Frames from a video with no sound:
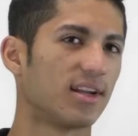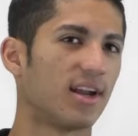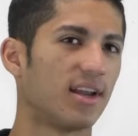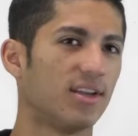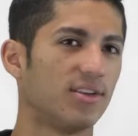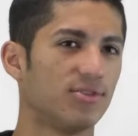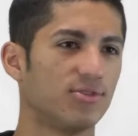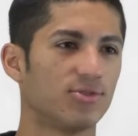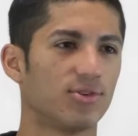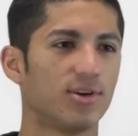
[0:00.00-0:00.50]
that I
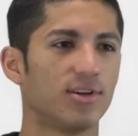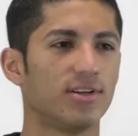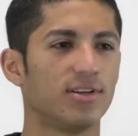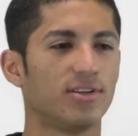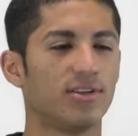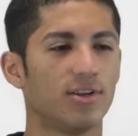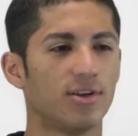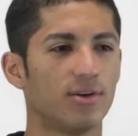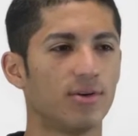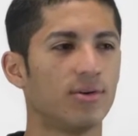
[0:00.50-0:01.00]
enjoy to
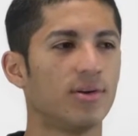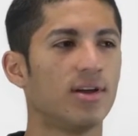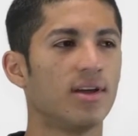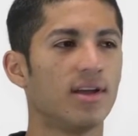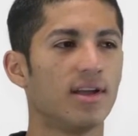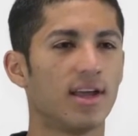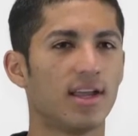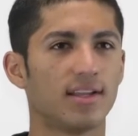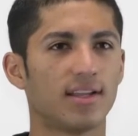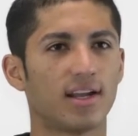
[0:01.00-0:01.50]
do
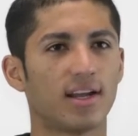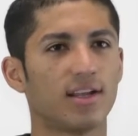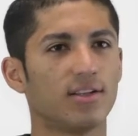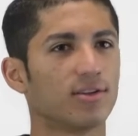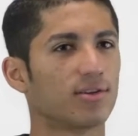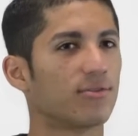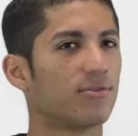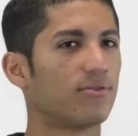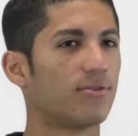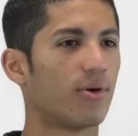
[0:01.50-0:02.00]
and that I
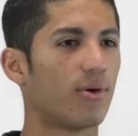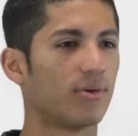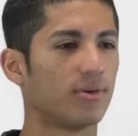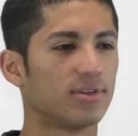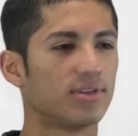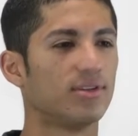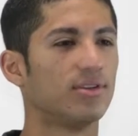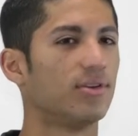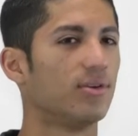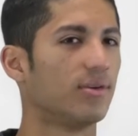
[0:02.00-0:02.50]
look
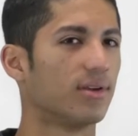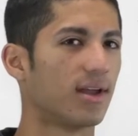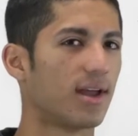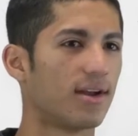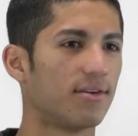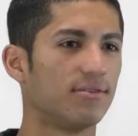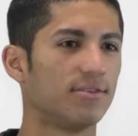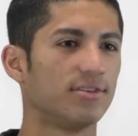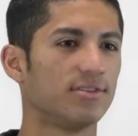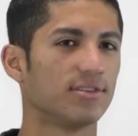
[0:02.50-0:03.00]
forward to doing
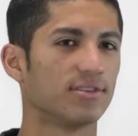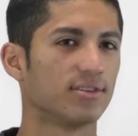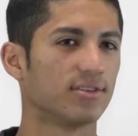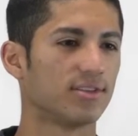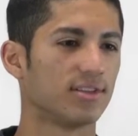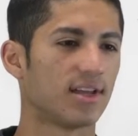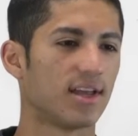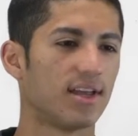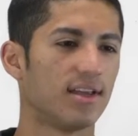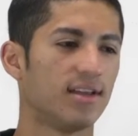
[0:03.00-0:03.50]
every single
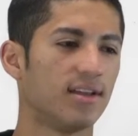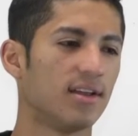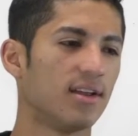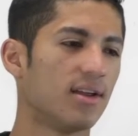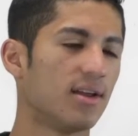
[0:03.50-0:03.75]
day.